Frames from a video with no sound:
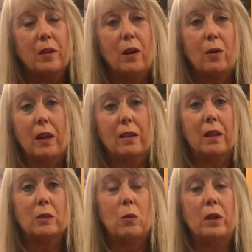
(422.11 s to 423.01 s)
Okay,
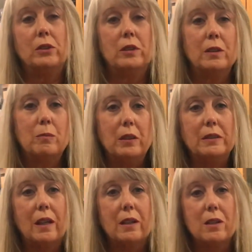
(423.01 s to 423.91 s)
thanks for watching. Please
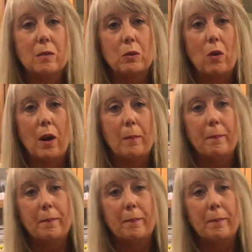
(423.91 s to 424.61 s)
like and subscribe.